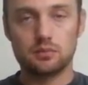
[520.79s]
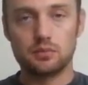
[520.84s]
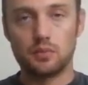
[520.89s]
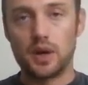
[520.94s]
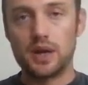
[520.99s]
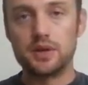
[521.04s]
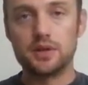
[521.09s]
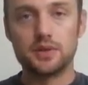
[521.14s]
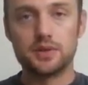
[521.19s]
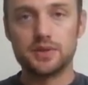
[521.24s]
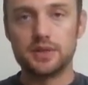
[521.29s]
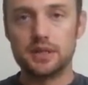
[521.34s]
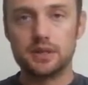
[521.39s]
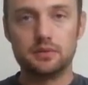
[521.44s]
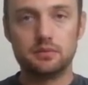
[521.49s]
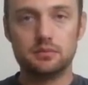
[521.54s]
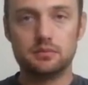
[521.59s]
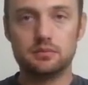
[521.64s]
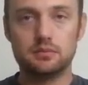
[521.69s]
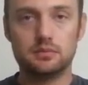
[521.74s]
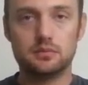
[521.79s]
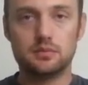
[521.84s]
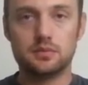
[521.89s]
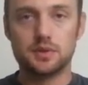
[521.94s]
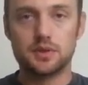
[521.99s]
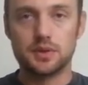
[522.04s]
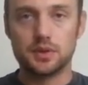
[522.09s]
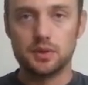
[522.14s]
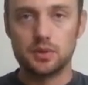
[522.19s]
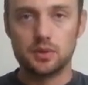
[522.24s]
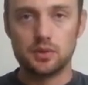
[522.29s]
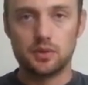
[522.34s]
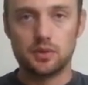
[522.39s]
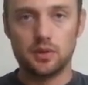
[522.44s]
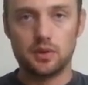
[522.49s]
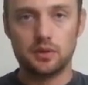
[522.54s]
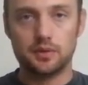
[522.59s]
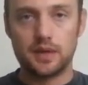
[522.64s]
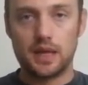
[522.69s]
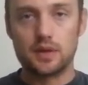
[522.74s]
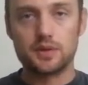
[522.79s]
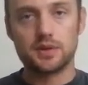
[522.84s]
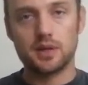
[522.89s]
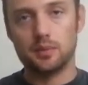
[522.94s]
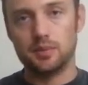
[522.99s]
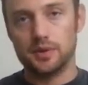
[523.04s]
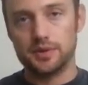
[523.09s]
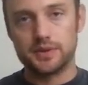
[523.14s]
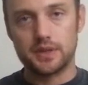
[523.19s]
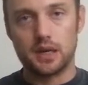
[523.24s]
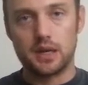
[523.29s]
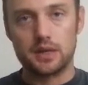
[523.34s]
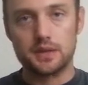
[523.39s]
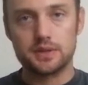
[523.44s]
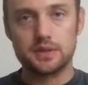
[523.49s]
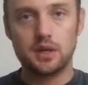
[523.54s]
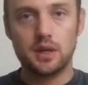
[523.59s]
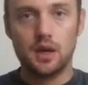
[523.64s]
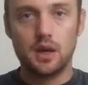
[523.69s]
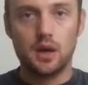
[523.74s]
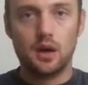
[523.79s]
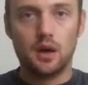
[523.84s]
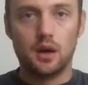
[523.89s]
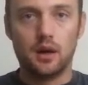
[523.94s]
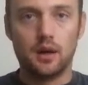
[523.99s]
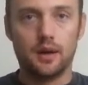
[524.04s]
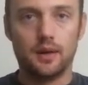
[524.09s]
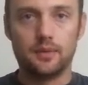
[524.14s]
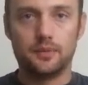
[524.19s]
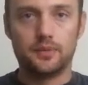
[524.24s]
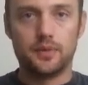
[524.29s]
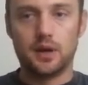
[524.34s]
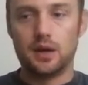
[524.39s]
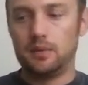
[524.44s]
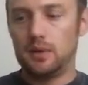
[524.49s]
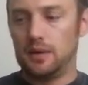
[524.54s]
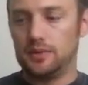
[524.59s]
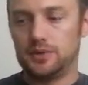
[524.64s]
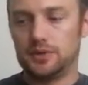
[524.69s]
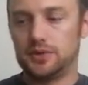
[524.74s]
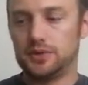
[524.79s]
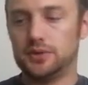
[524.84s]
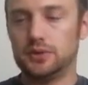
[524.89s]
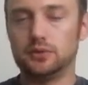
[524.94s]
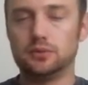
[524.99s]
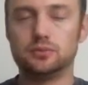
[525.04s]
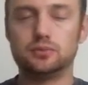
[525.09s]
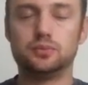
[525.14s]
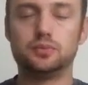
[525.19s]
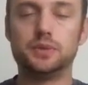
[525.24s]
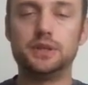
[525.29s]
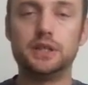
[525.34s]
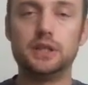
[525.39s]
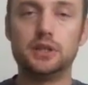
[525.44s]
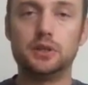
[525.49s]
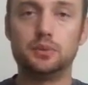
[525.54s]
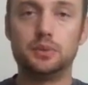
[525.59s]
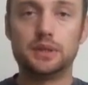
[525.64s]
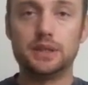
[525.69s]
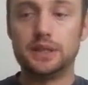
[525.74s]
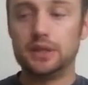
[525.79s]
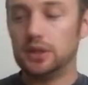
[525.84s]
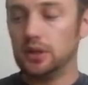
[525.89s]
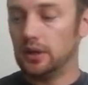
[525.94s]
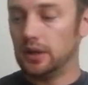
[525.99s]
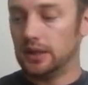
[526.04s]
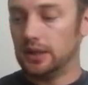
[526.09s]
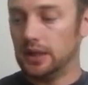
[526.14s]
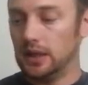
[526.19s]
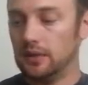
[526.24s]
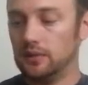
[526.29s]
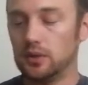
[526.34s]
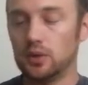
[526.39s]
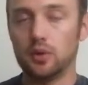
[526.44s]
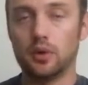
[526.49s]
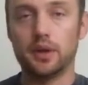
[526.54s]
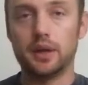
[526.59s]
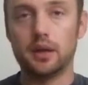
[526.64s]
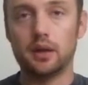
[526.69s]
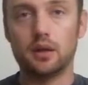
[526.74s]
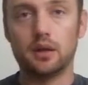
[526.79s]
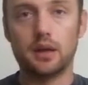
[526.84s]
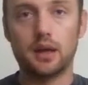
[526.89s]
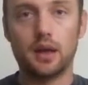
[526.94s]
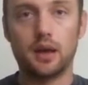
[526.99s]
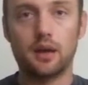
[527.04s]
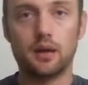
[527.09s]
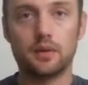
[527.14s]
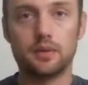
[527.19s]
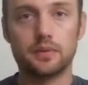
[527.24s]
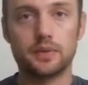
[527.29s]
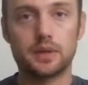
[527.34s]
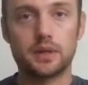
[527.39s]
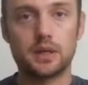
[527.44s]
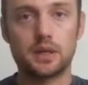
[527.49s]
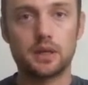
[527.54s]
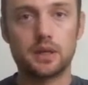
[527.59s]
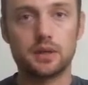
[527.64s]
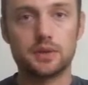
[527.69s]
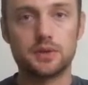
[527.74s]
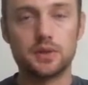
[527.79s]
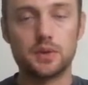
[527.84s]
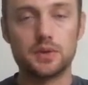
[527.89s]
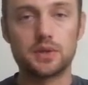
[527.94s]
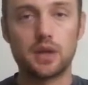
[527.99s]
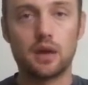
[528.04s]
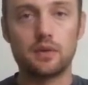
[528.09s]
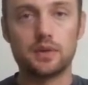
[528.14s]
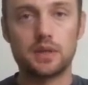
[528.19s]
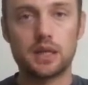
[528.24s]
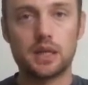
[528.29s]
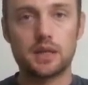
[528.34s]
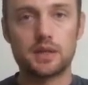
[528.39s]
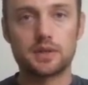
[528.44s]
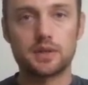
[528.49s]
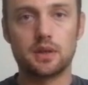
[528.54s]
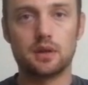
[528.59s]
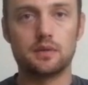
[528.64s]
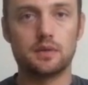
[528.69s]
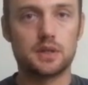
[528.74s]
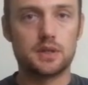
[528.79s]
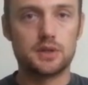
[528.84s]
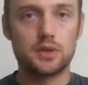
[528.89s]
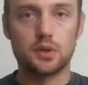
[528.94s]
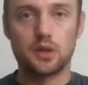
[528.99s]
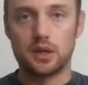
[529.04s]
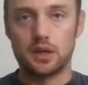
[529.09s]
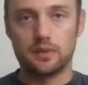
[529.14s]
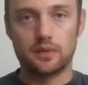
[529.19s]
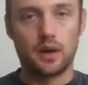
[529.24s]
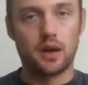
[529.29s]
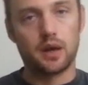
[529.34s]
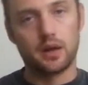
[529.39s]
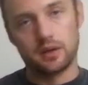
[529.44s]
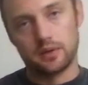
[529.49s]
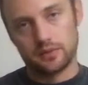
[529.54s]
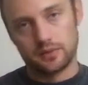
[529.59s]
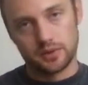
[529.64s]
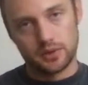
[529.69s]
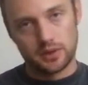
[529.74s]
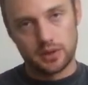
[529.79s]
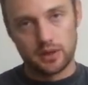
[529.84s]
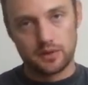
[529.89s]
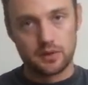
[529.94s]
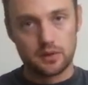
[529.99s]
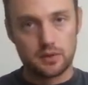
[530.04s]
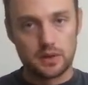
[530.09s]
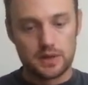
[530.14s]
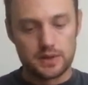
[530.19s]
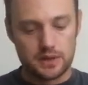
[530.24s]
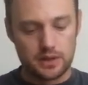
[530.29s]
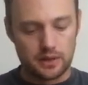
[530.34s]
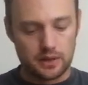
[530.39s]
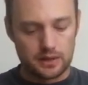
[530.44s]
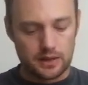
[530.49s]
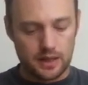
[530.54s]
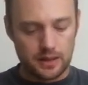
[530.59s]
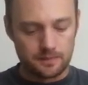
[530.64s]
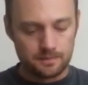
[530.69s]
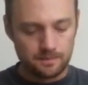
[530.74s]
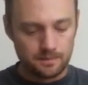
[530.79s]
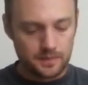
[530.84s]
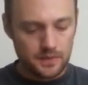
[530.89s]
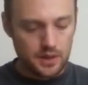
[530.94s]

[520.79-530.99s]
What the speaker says: renders it to downsampled size, frame rates are still really, really good, even though I have a 270 instead of a 295 or anything crazy like that.